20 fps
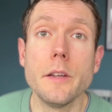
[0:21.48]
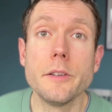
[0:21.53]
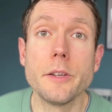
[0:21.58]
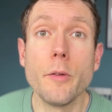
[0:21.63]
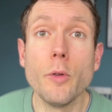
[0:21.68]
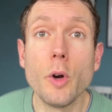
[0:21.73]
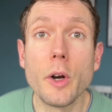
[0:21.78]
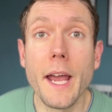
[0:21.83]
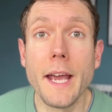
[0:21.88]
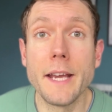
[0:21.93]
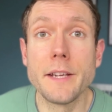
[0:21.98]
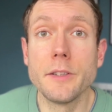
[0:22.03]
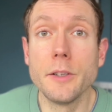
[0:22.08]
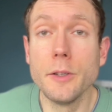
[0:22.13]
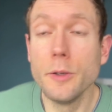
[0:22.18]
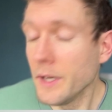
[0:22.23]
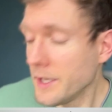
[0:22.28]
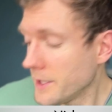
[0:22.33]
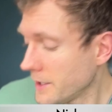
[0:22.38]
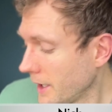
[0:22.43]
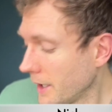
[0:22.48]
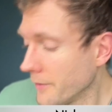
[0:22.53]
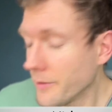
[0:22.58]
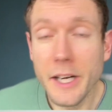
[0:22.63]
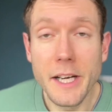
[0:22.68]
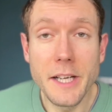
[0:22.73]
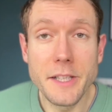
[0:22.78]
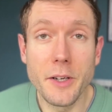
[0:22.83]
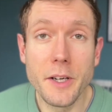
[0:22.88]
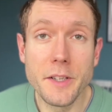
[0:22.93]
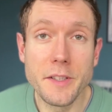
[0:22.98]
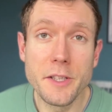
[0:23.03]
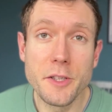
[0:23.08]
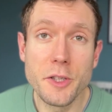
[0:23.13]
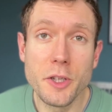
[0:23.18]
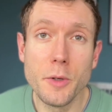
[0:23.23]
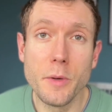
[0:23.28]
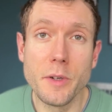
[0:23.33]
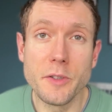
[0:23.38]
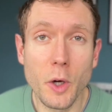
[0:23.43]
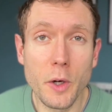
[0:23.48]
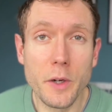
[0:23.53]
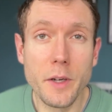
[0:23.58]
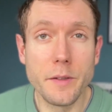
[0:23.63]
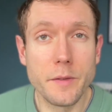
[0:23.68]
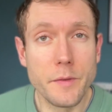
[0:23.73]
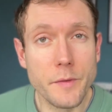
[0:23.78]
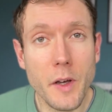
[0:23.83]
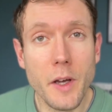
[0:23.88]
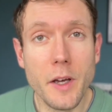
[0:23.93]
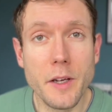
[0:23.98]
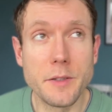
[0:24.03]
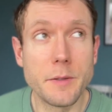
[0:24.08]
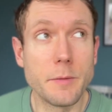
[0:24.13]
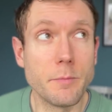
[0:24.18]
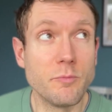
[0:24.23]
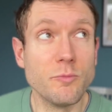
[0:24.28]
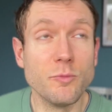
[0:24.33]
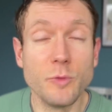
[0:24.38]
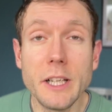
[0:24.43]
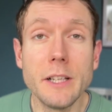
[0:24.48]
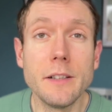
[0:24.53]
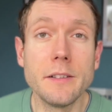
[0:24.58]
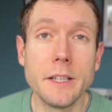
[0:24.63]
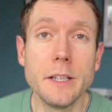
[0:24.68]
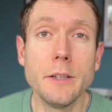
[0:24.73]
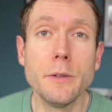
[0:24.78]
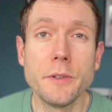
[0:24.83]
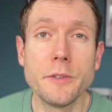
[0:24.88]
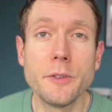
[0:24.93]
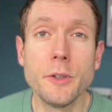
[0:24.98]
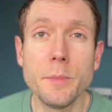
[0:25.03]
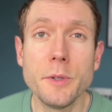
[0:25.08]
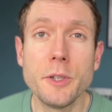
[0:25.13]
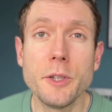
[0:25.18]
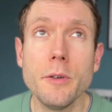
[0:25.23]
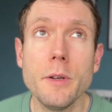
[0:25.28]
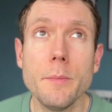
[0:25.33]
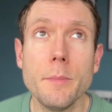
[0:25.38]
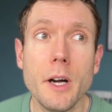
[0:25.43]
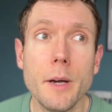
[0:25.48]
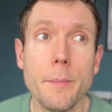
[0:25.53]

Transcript: So the Rocket X2 is a very exciting shoe. It's Hoka's first real deal super shoe, in my